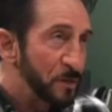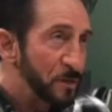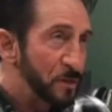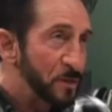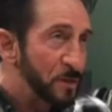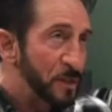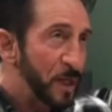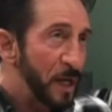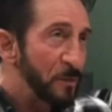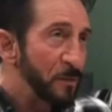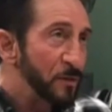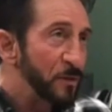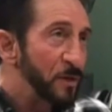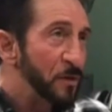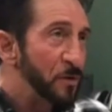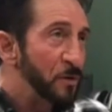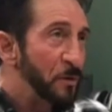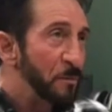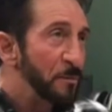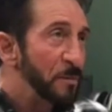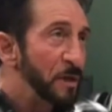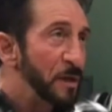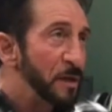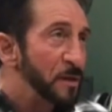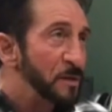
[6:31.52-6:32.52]
Stay within
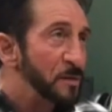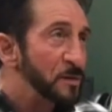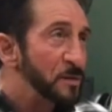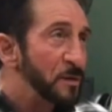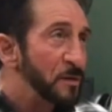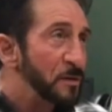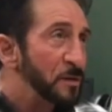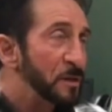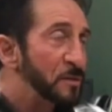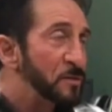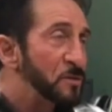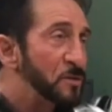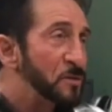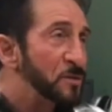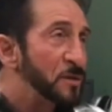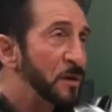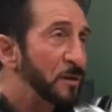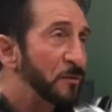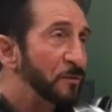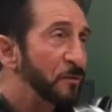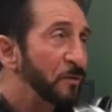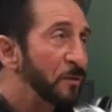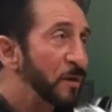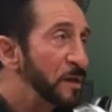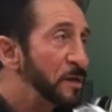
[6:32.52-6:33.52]
your means. Don't get
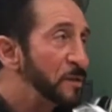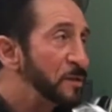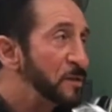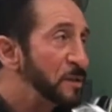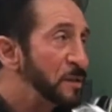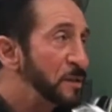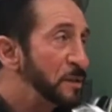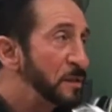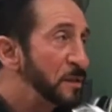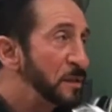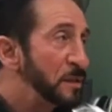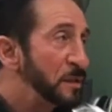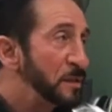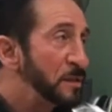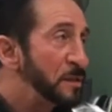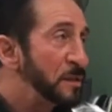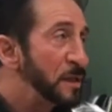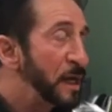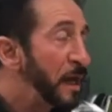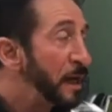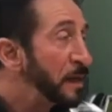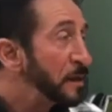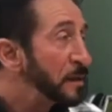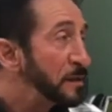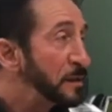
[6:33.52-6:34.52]
yourself crazy in
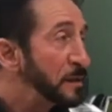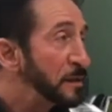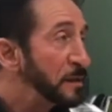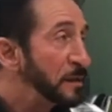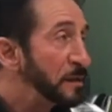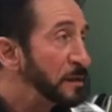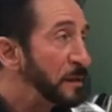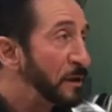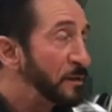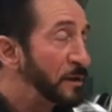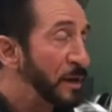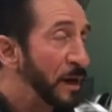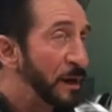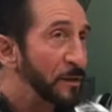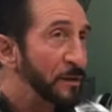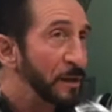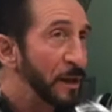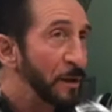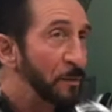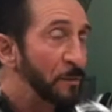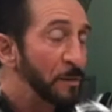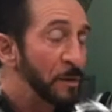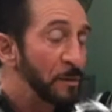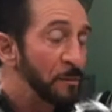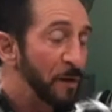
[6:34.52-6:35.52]
debt. You know,
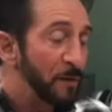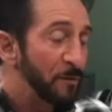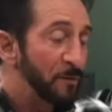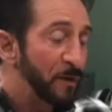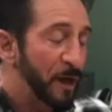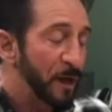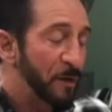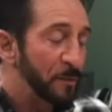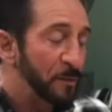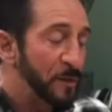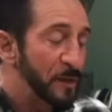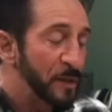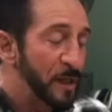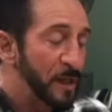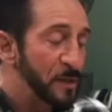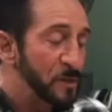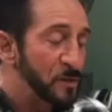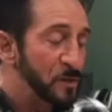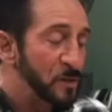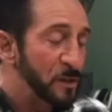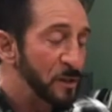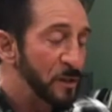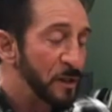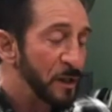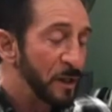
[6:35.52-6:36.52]
that would be my
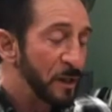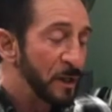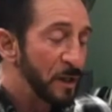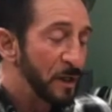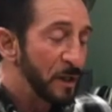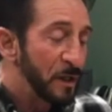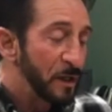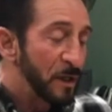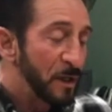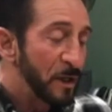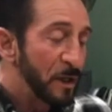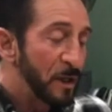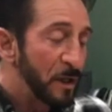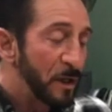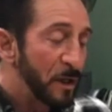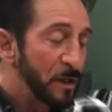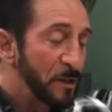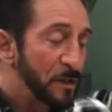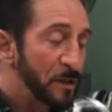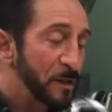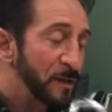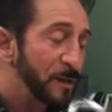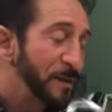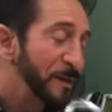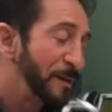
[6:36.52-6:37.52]
recommendation.
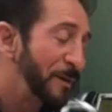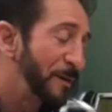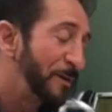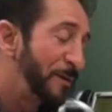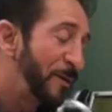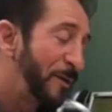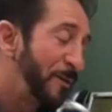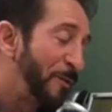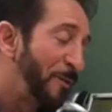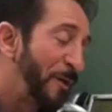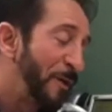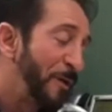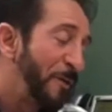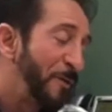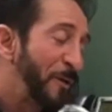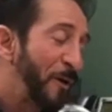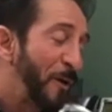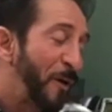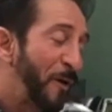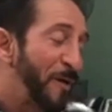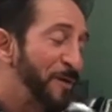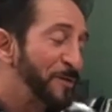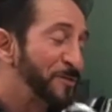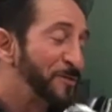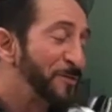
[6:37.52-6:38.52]
You know, old
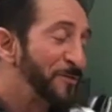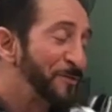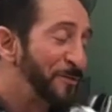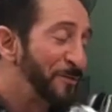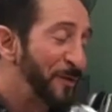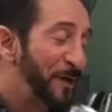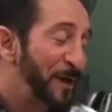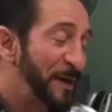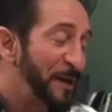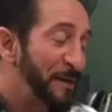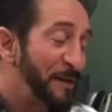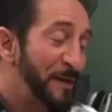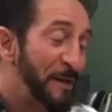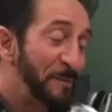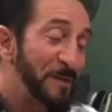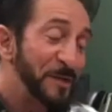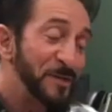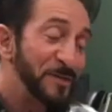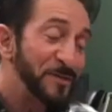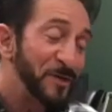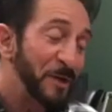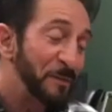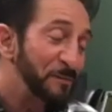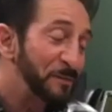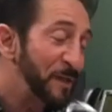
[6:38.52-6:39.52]
cars are funny. I mean,
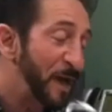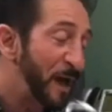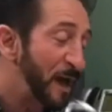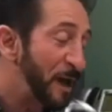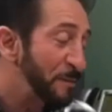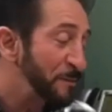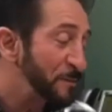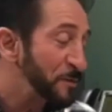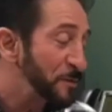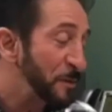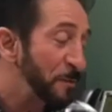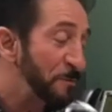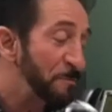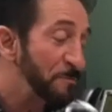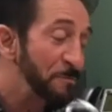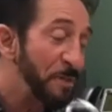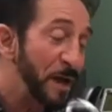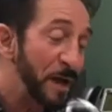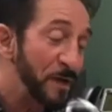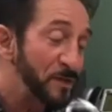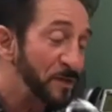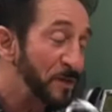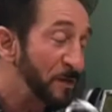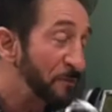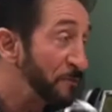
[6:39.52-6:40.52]
sometimes the
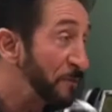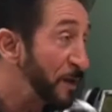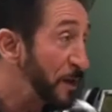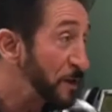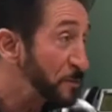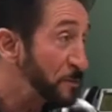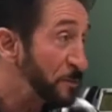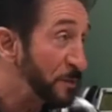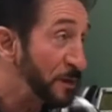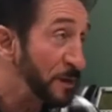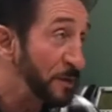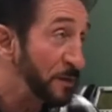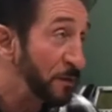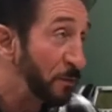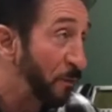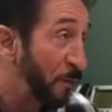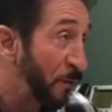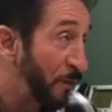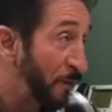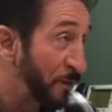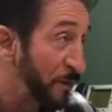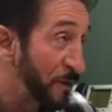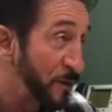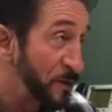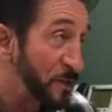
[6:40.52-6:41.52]
best investment in the
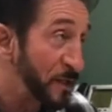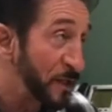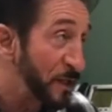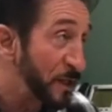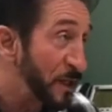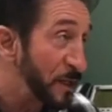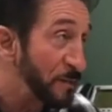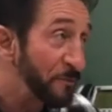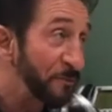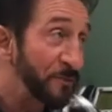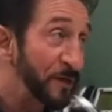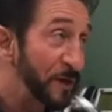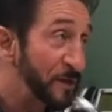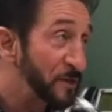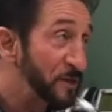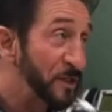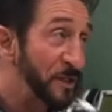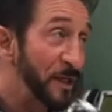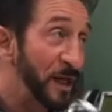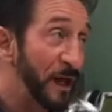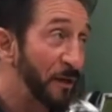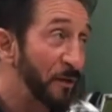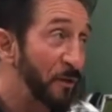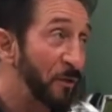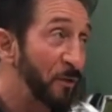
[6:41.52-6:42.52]
world is to keep
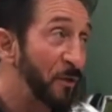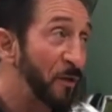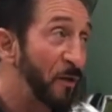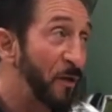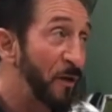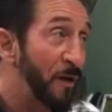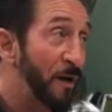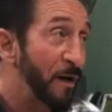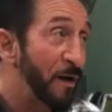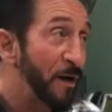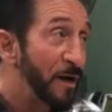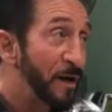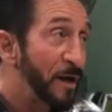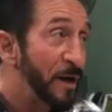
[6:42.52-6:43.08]
fixing that old car.